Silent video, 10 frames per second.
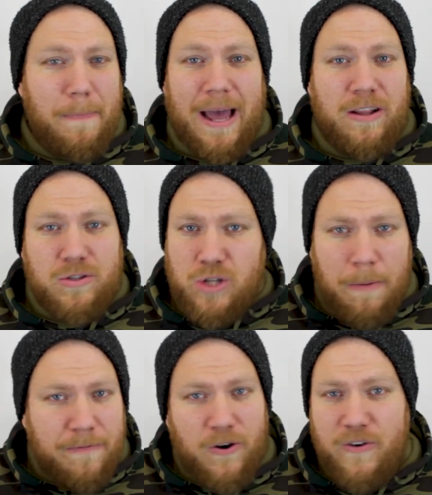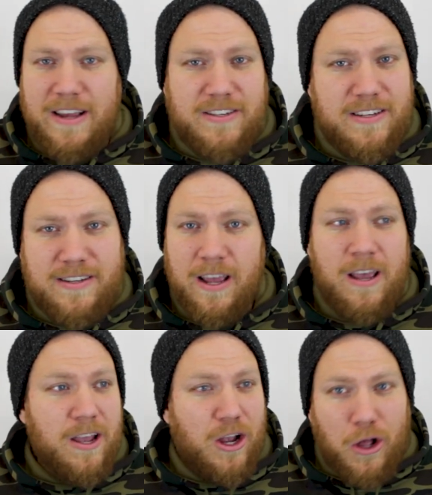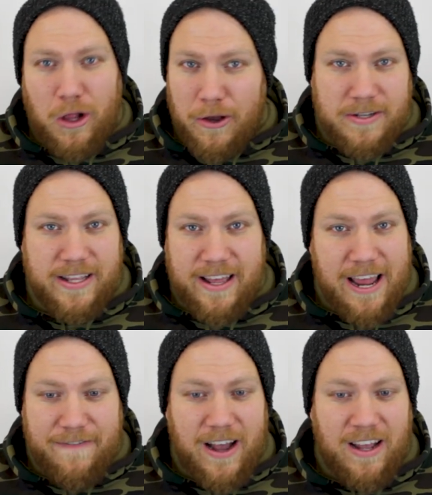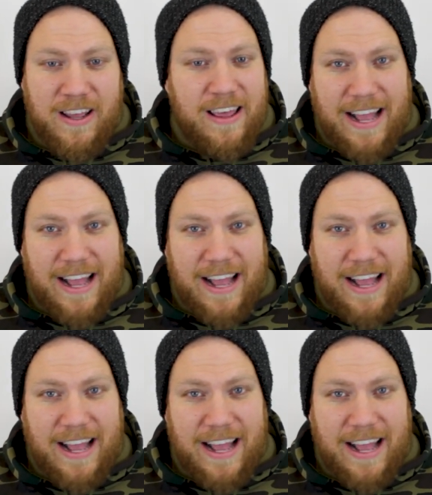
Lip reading: But top 4 races closer than ever.